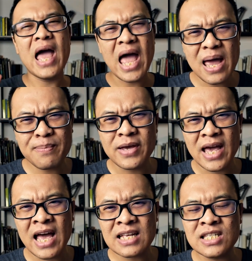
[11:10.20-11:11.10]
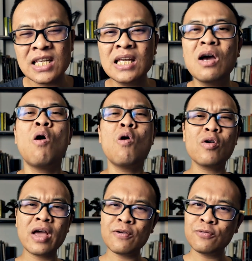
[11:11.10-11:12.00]
APS-C
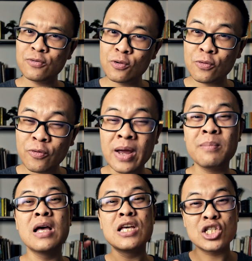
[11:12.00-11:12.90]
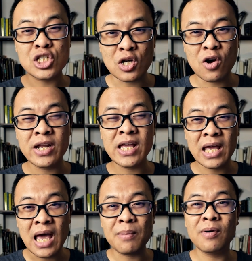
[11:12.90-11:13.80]
or a full-frame Sony
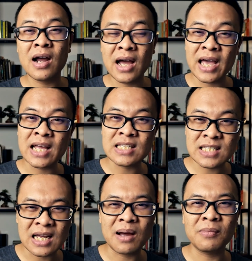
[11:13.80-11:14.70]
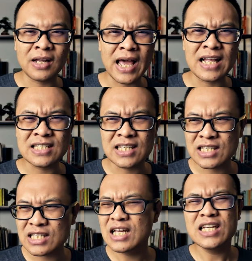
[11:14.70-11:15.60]
camera and some
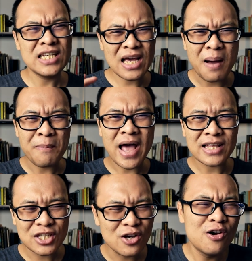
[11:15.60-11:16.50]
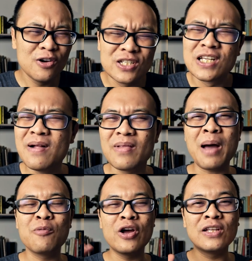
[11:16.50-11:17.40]
lenses. Yeah, bad news.
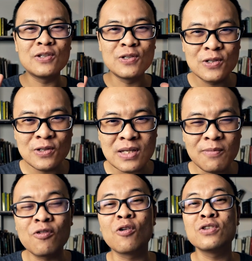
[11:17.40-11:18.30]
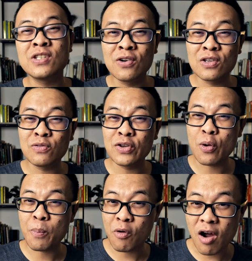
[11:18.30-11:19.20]
I'm going to use them for serious
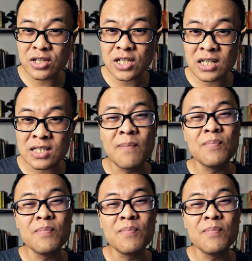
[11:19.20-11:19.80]
video projects